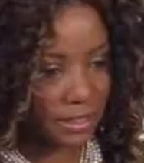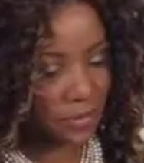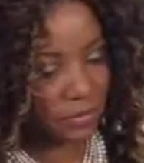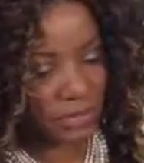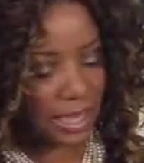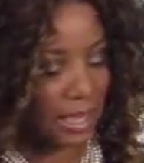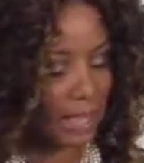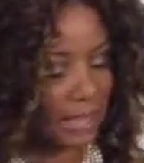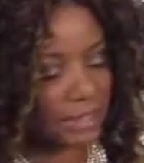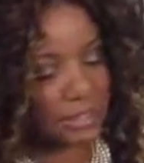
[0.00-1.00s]
And so, yeah,
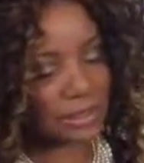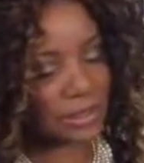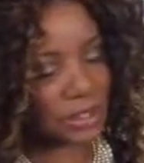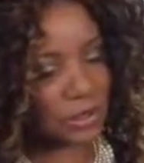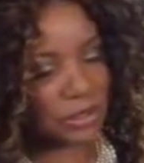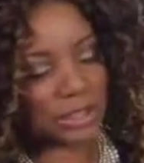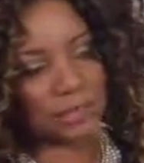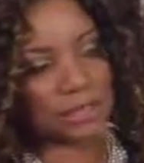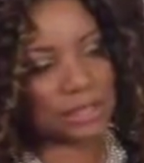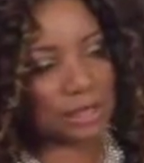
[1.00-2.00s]
I get a little bit choked
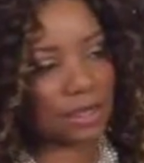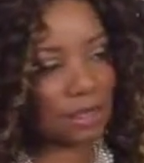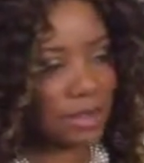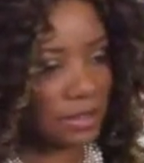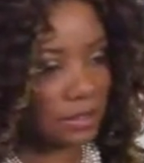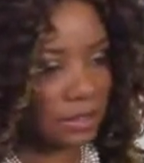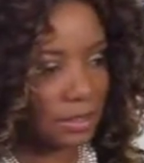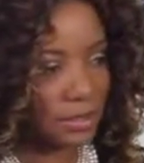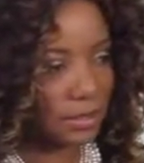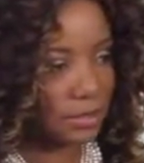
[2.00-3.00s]
up when I talk about it,
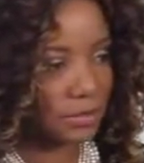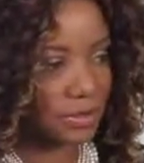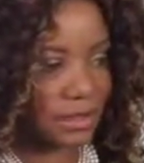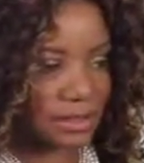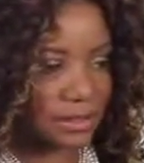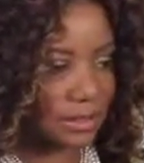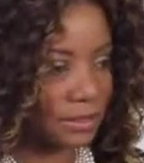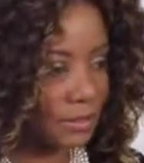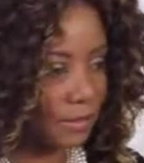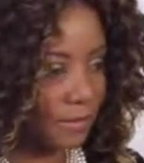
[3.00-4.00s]

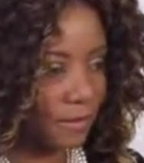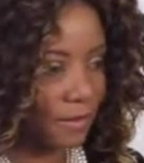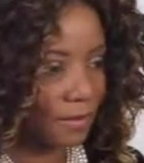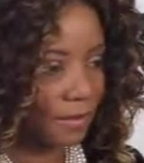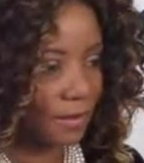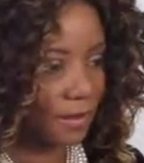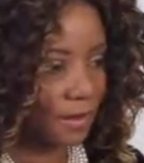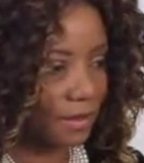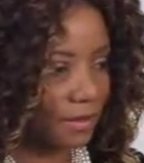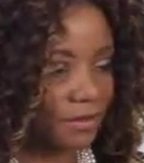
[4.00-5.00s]
because
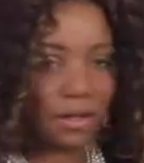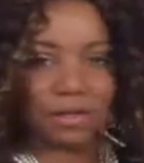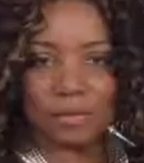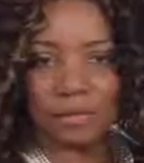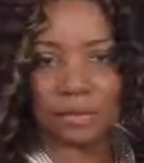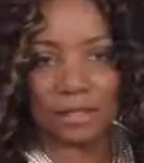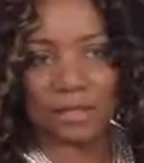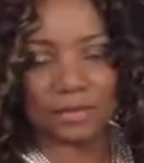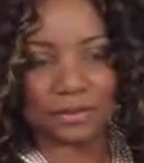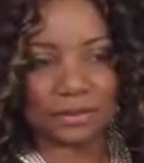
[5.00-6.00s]
it's all about
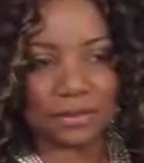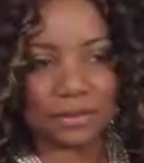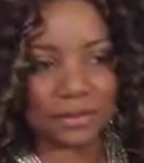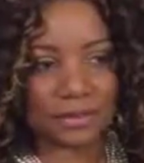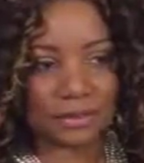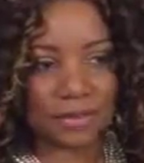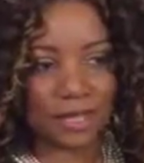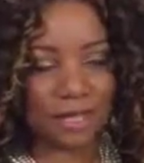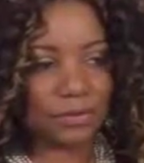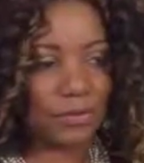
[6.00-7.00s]
love.
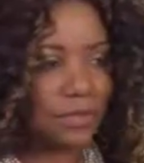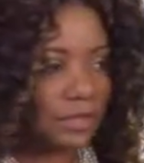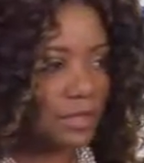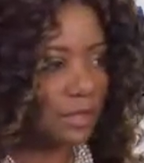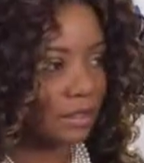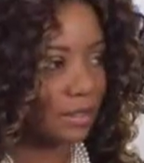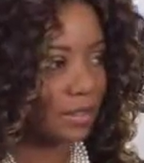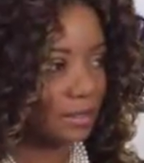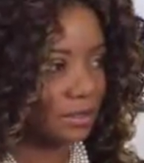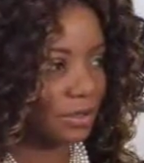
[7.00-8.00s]
And if we,
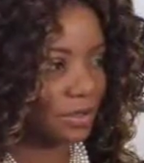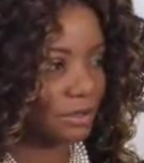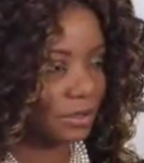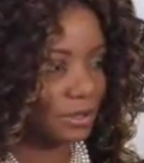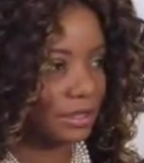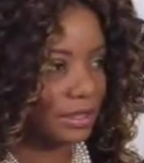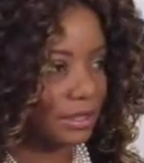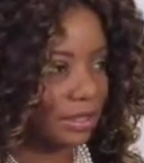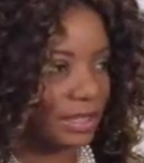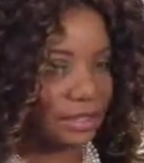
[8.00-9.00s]
really
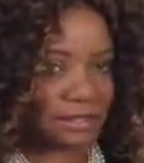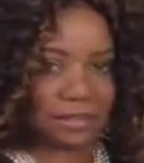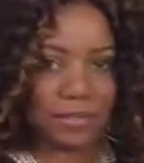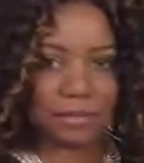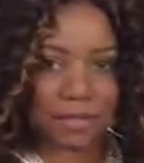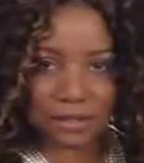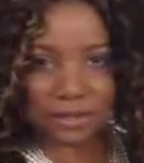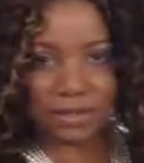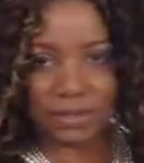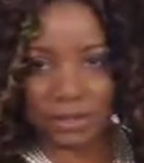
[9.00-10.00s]
accept
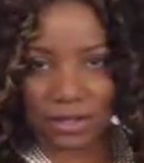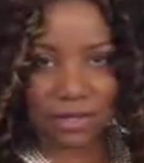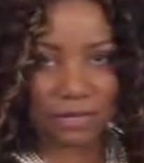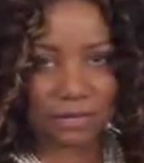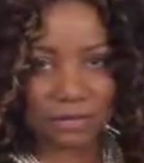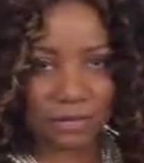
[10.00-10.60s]
each other